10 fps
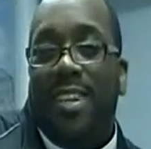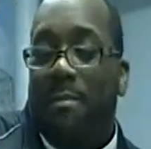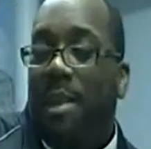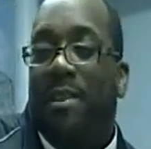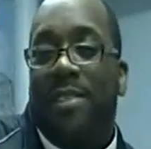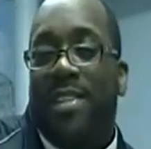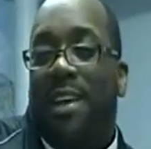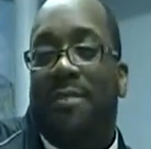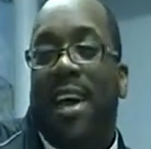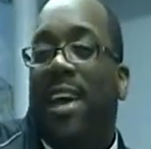And many of us
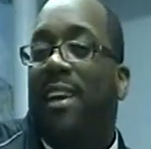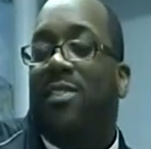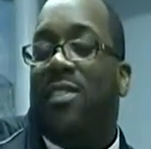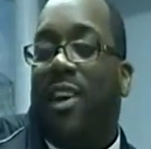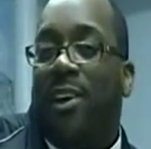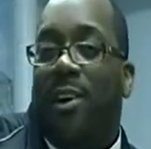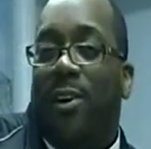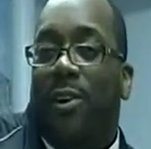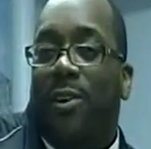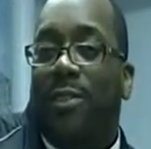have not answered that
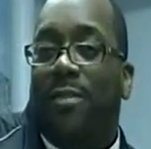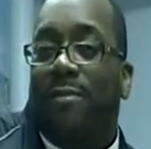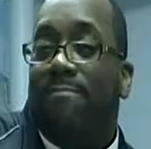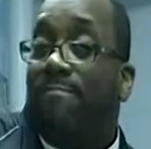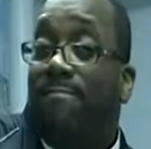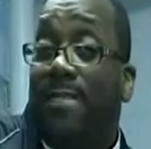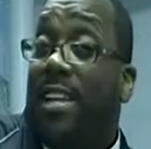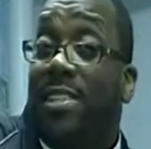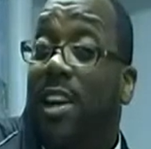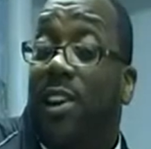call.
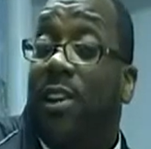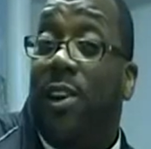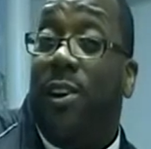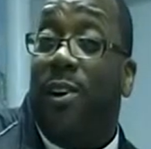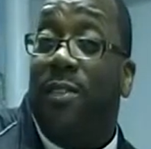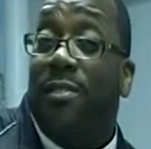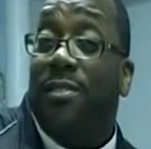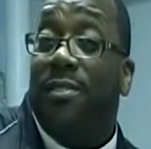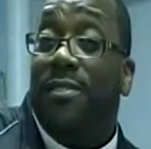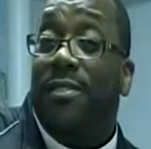That's not good at all.
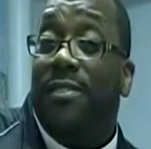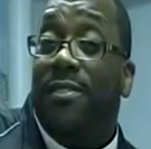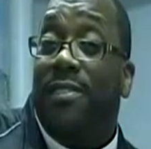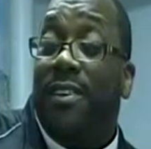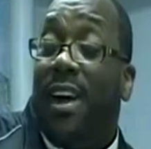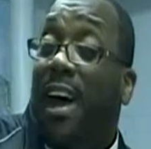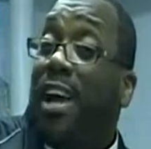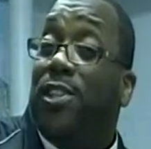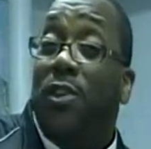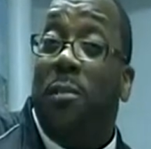
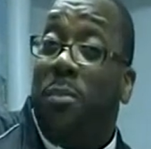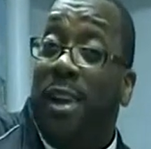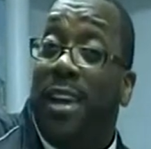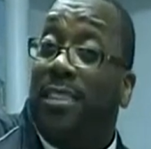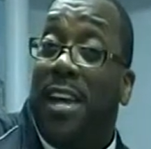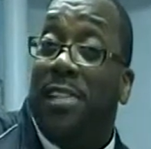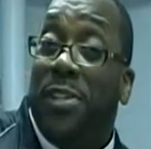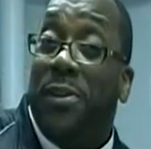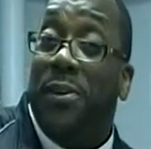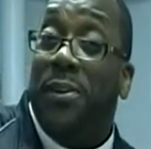I sure pray that's
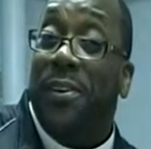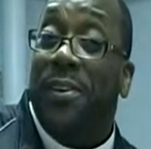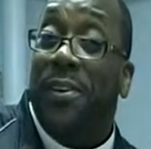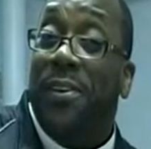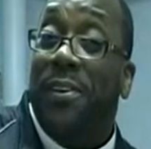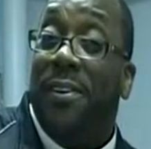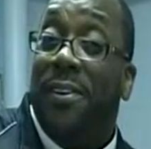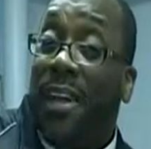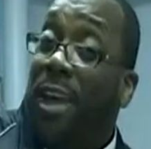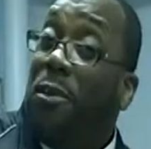not you.
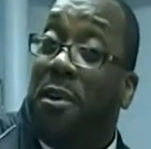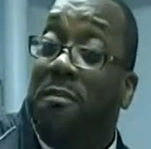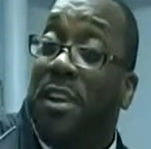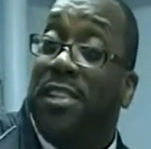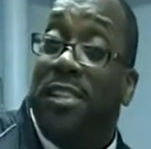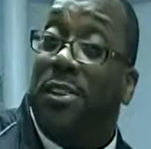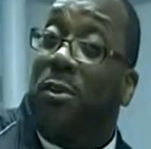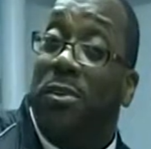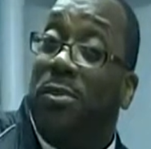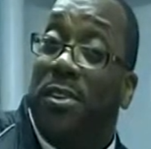Now I know conviction is
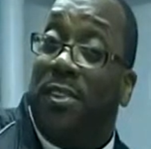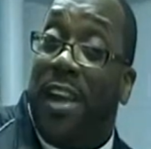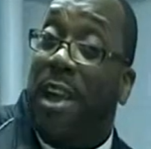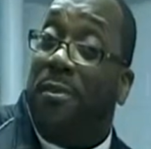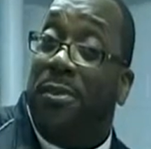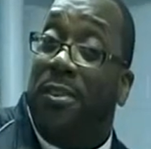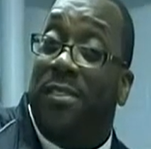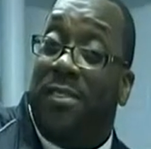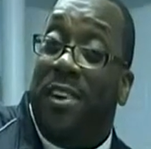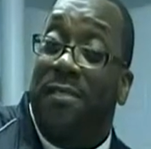going through this camera, through
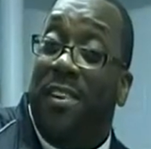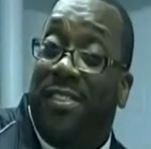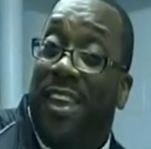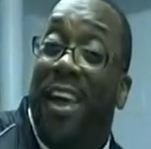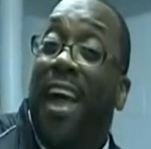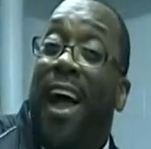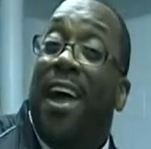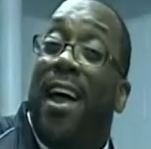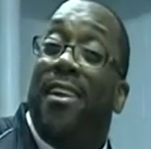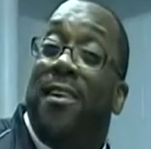this TV set.
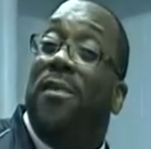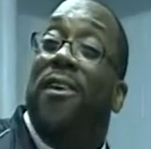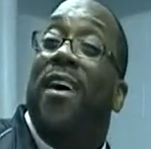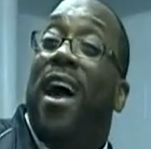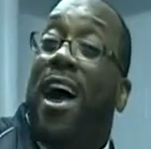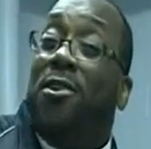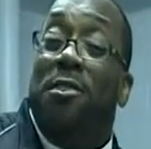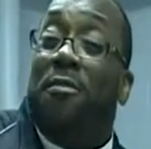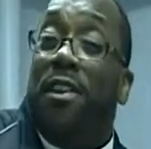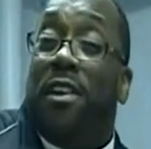I, I come on. I know
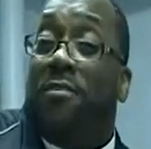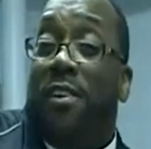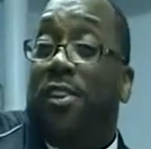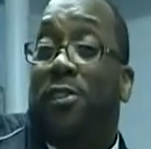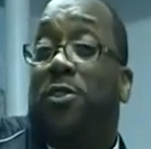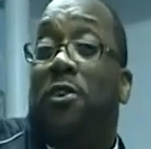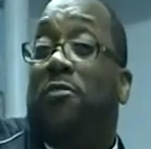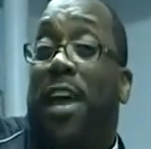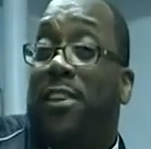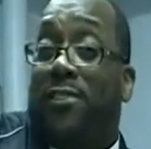you feeling conviction through
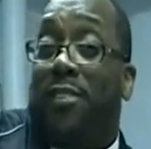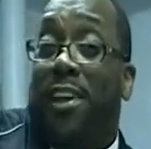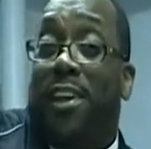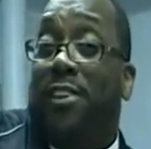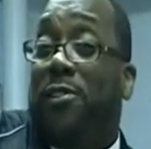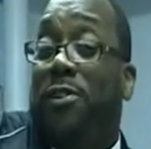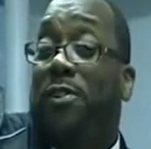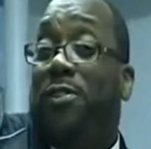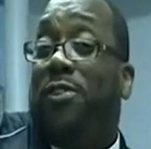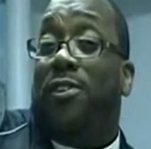your flat screen and do
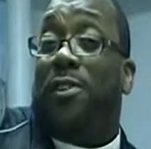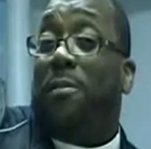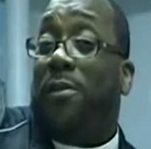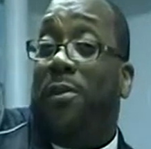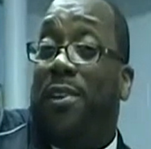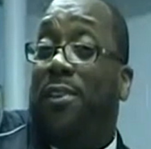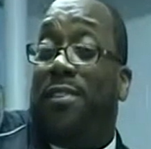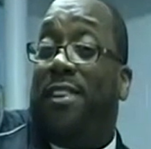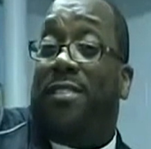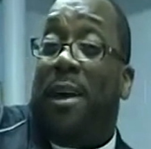your do your computer,
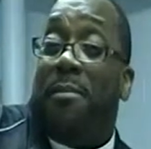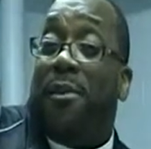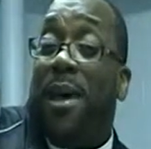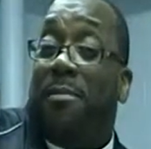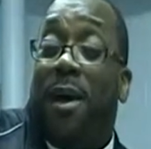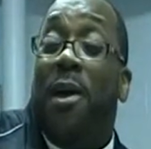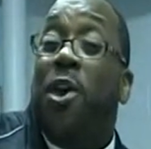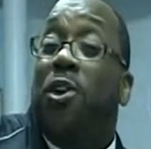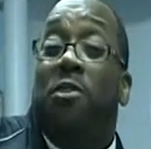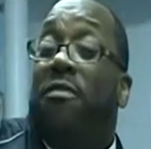your desktop, your laptop.
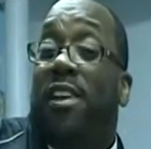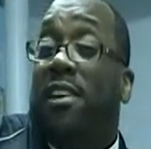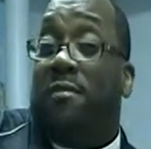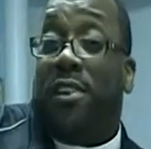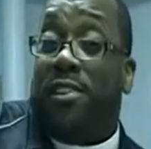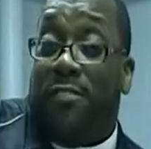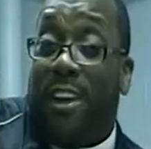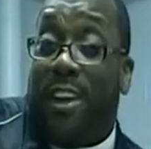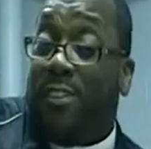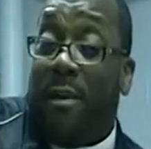You feeling conviction
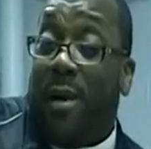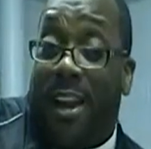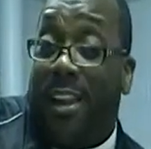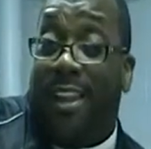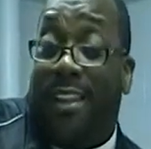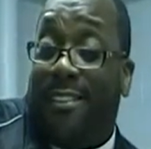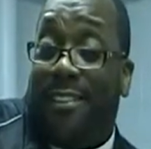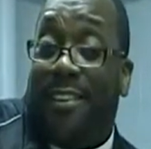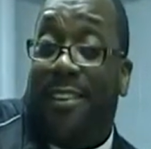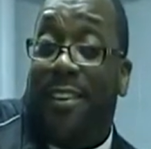right now. Somebody
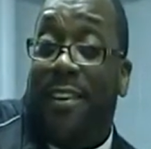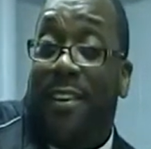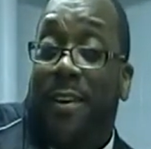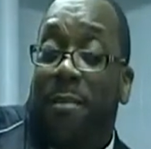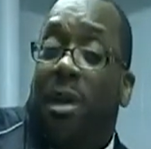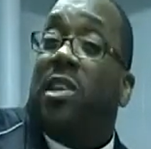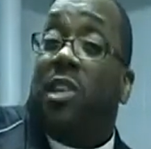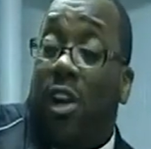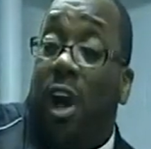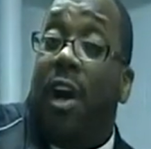is.
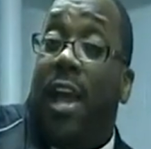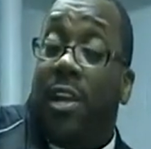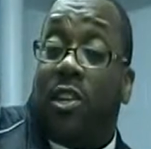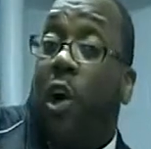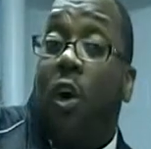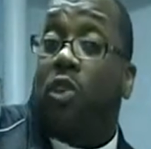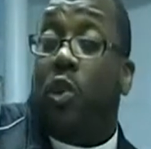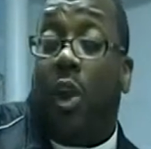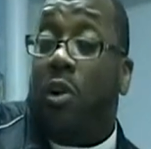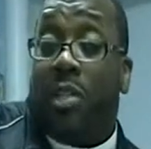Because God has
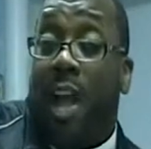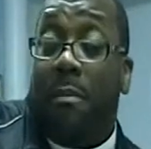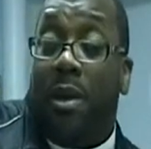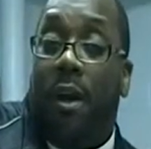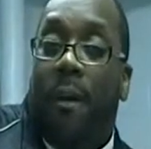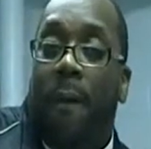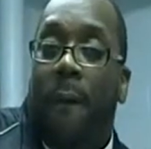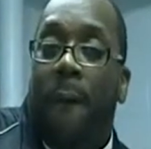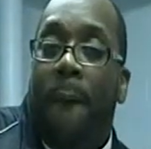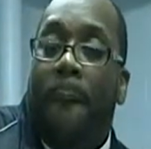called you a long time ago.
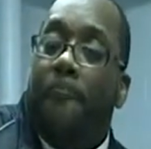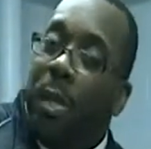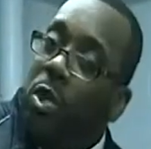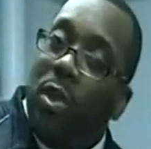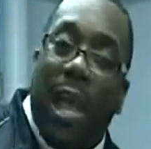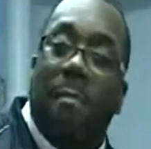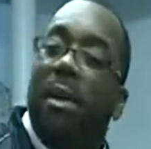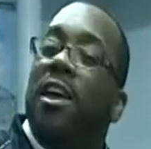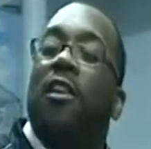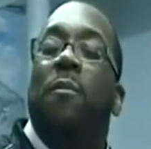But you, like
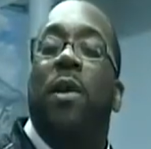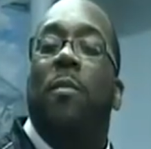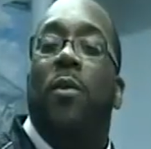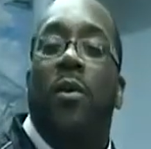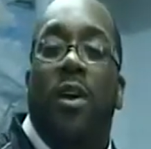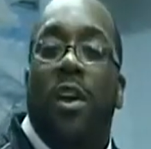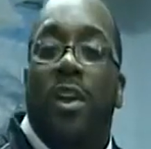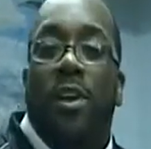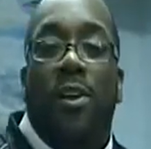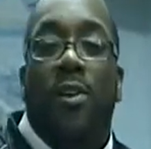many other people,
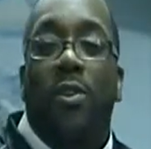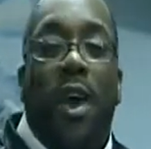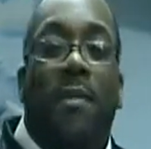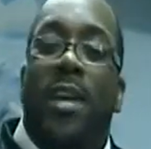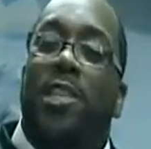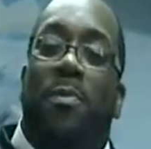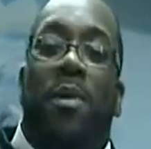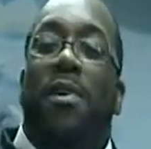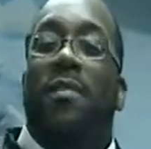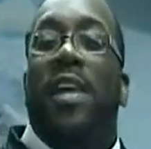you know, you have that
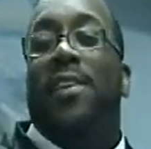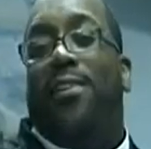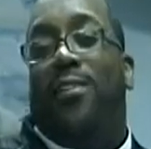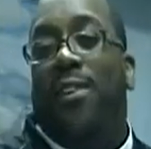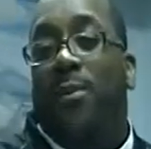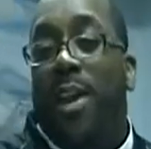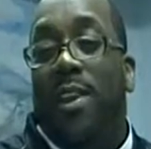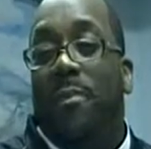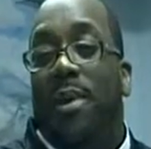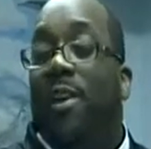spirit of the industry
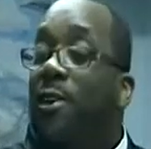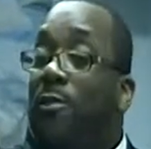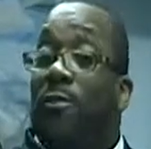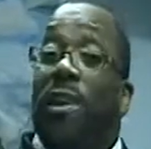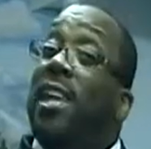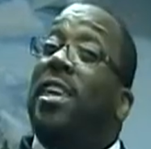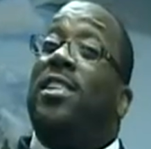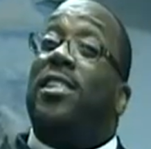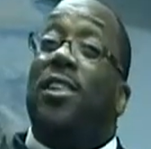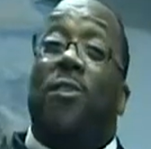waiting to be
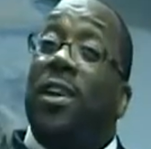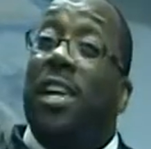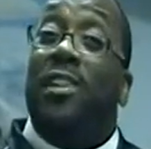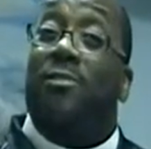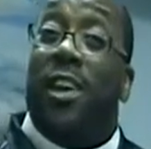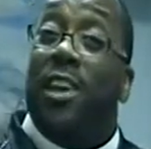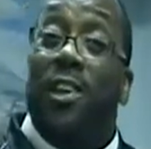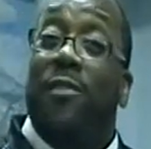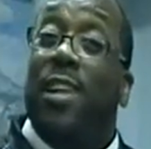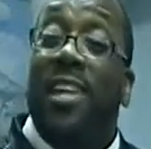released, your release
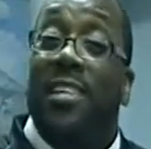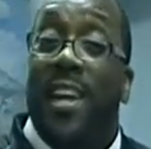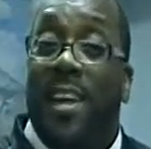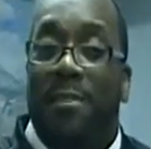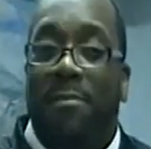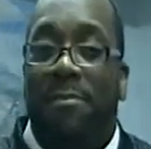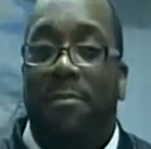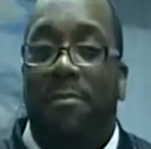record, your release date.